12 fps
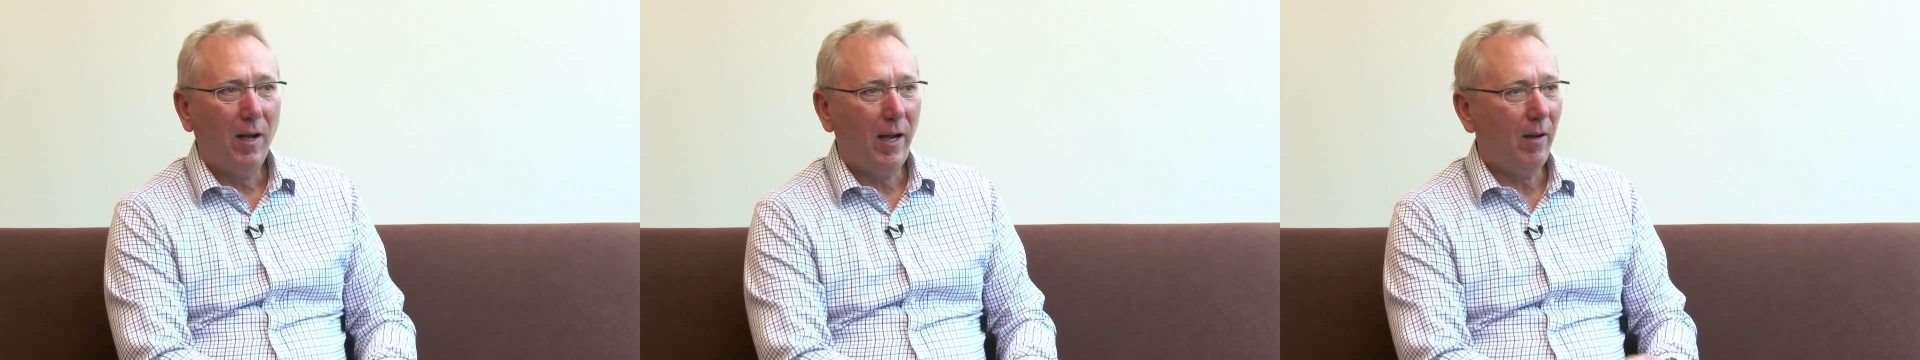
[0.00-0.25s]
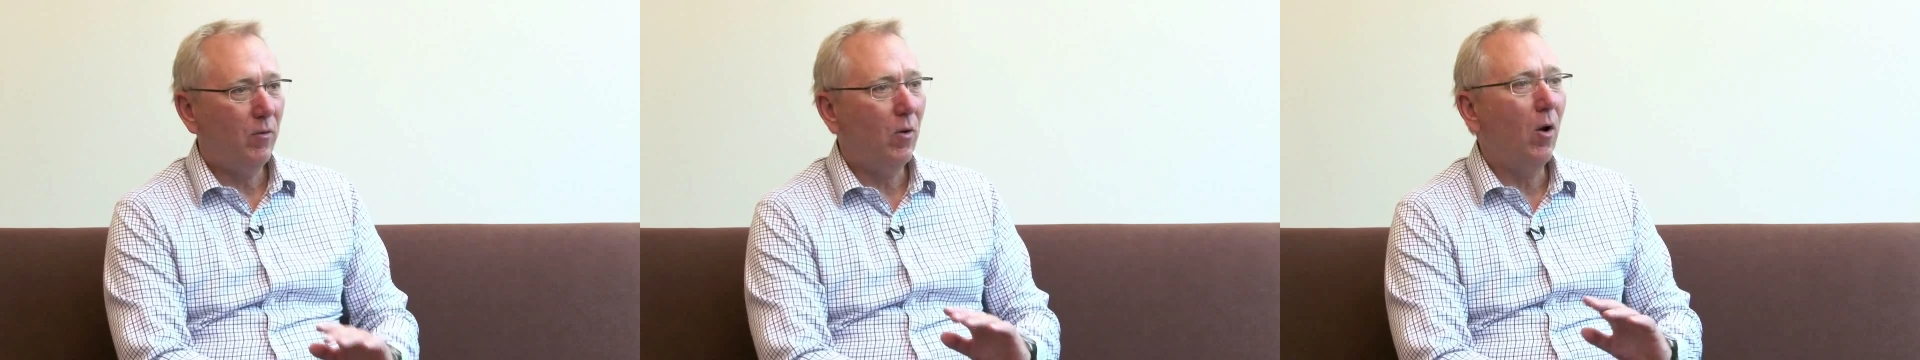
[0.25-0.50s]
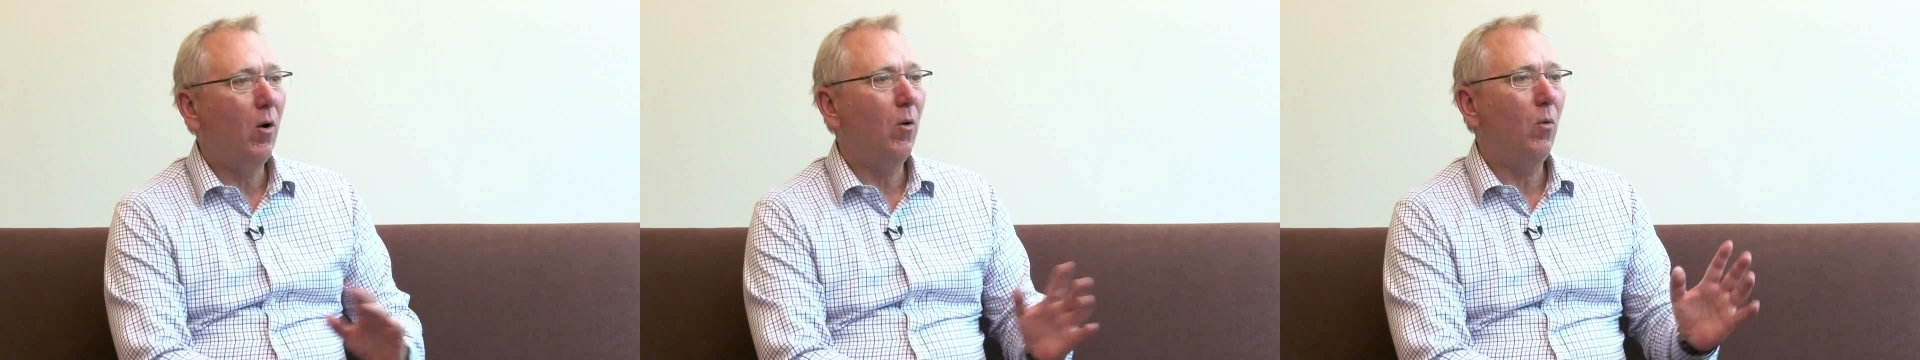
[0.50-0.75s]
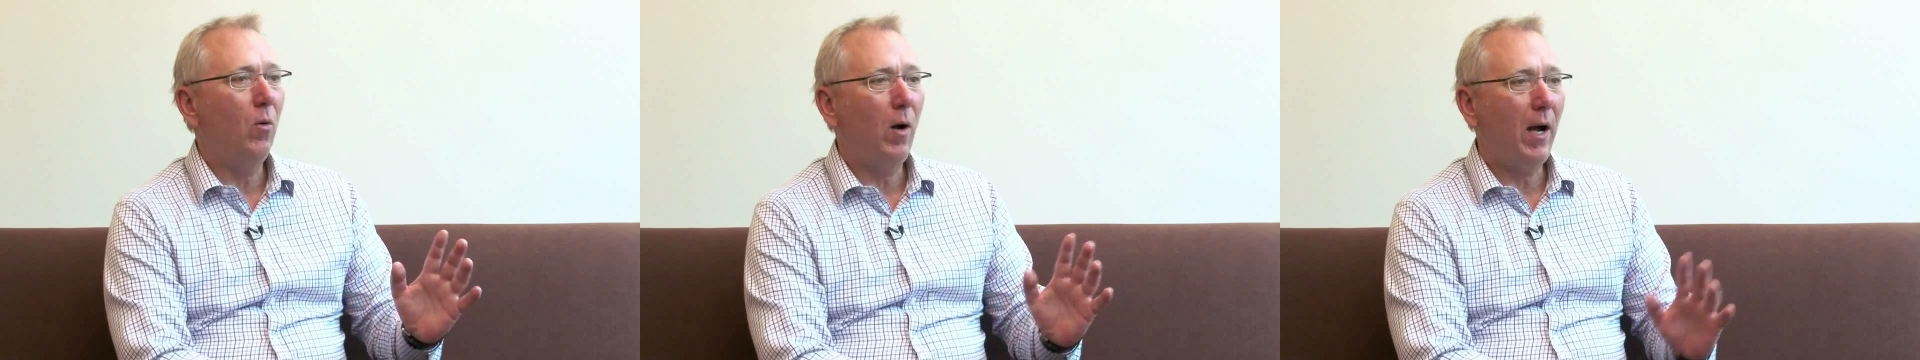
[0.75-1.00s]
I have
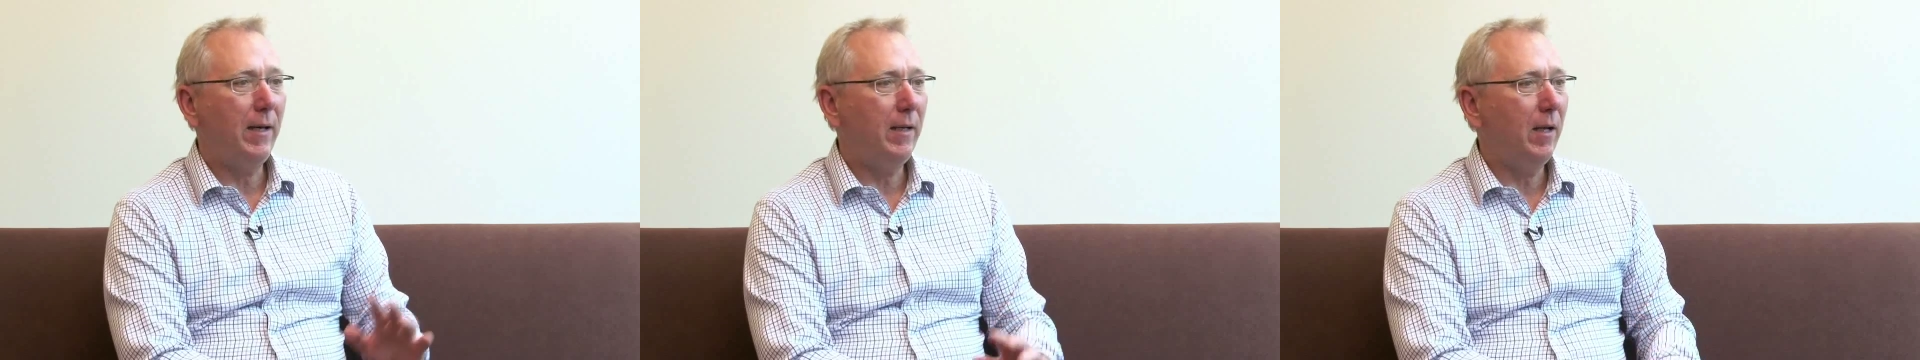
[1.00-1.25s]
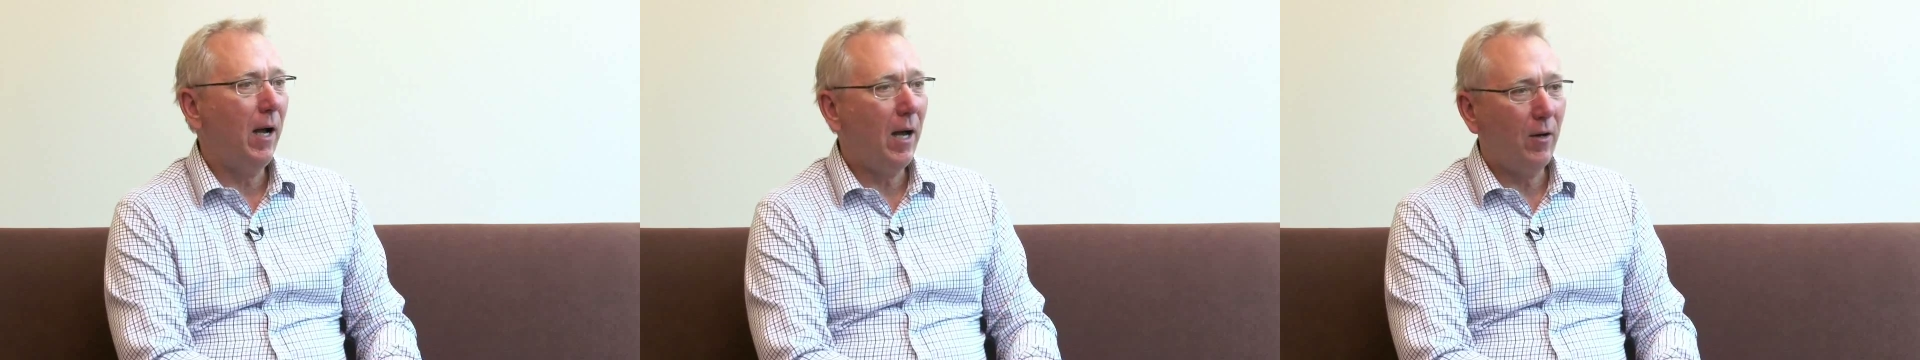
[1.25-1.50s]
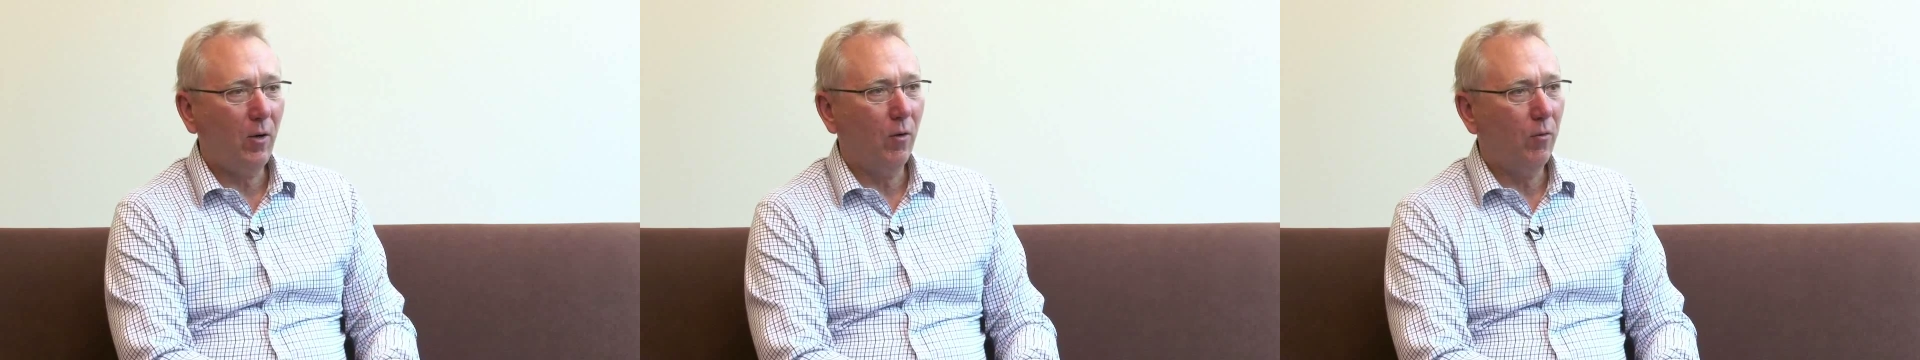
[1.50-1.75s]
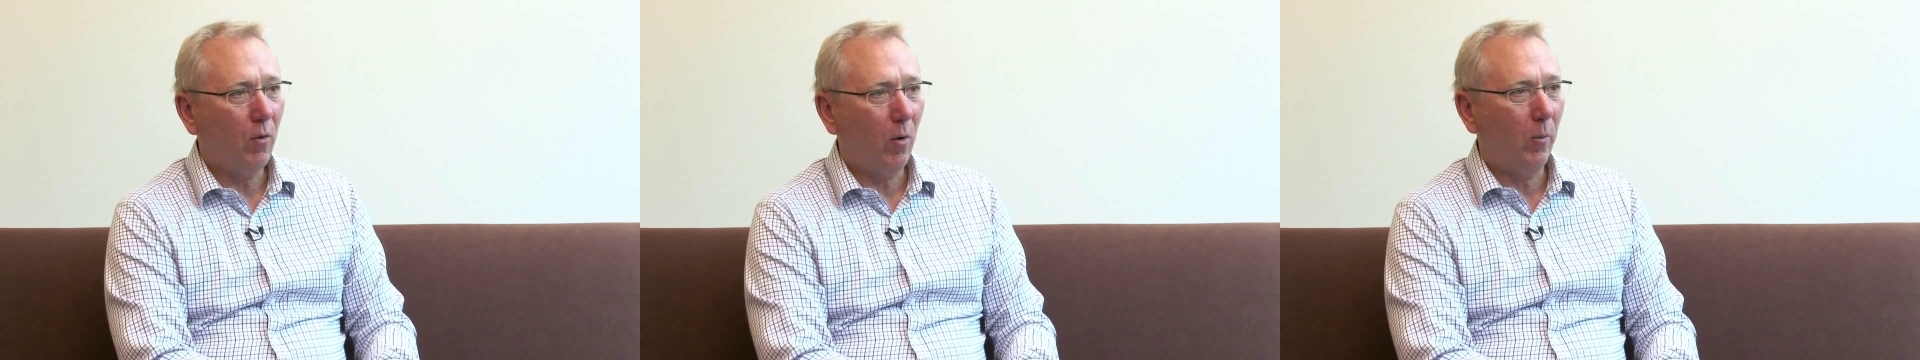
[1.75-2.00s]
no idea how to
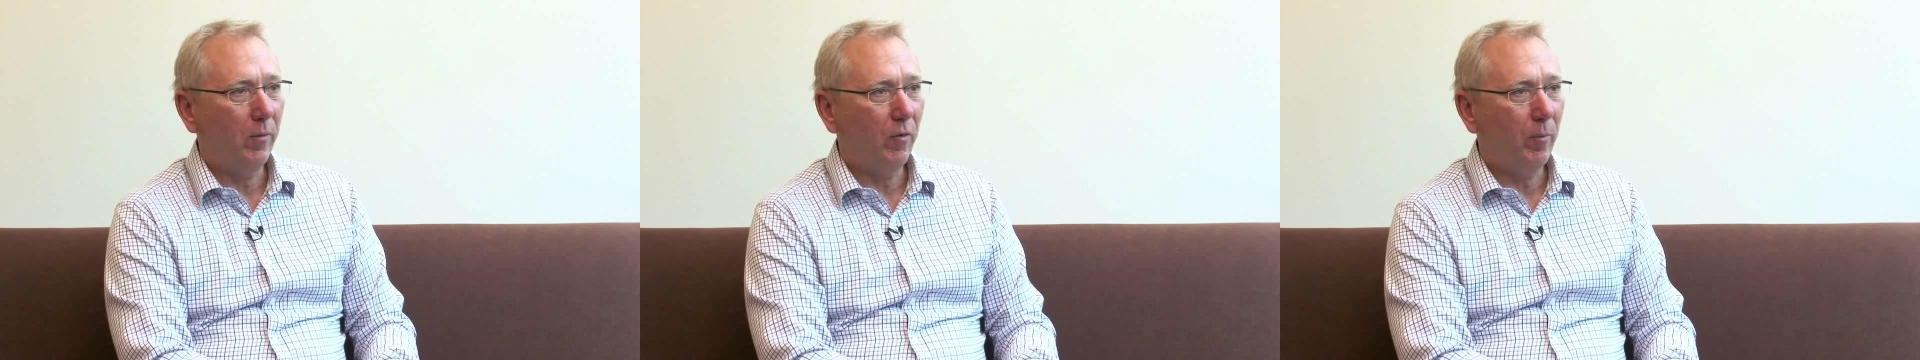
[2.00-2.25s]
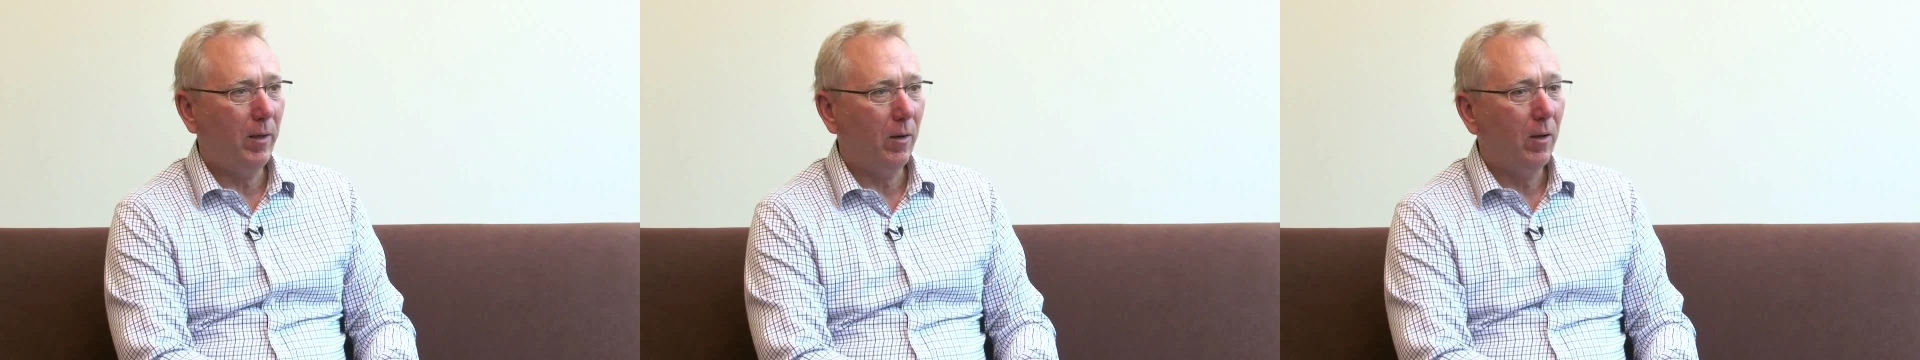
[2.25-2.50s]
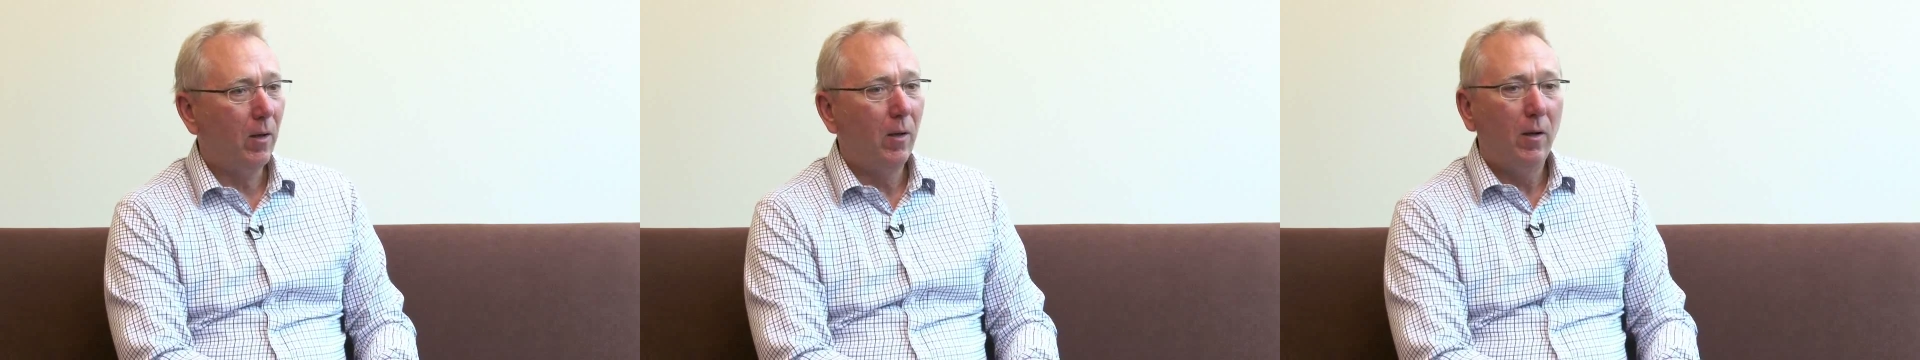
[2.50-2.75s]
go forward from here.